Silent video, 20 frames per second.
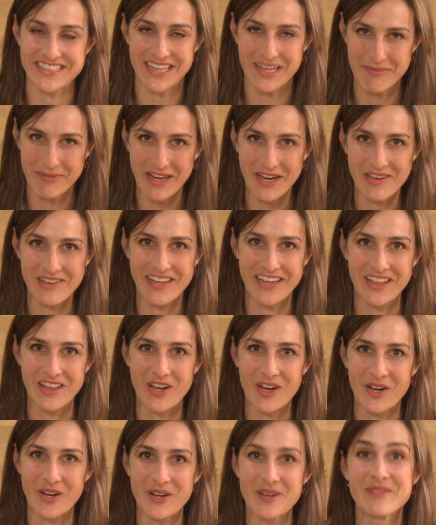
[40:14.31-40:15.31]
I'm Caroline
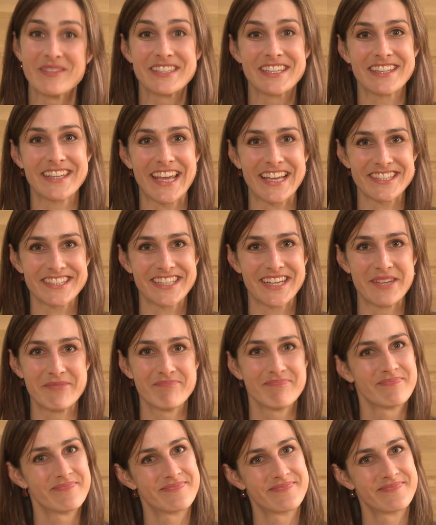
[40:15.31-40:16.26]
Locker. Till next time.